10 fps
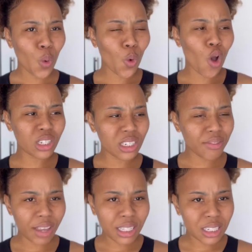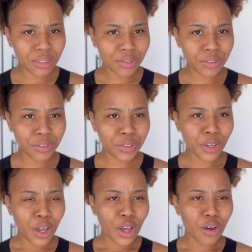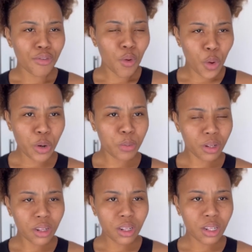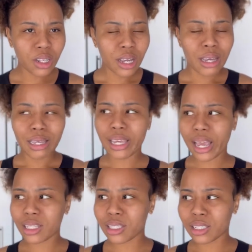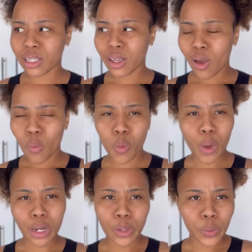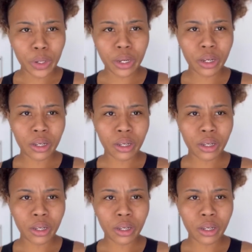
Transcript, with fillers: cost effective, affordable, yet we want to look